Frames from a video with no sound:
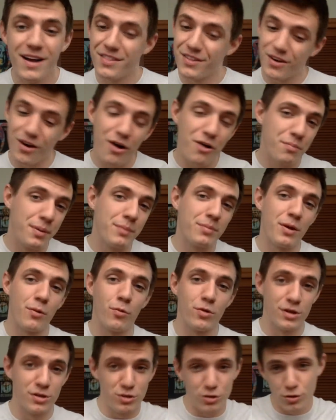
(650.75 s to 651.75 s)
There are people that
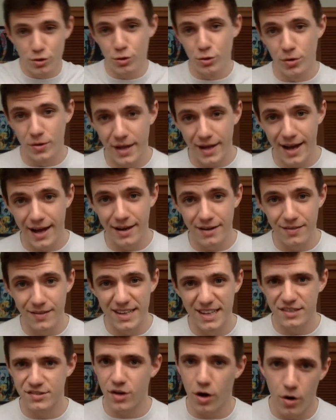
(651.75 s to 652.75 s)
want to do Google
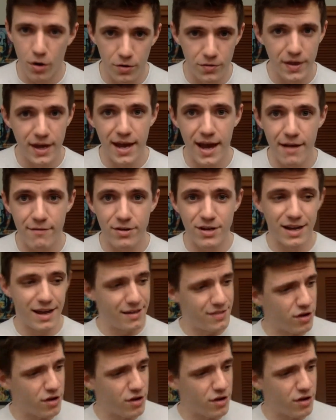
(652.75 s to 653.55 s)
Analytics all day, every day.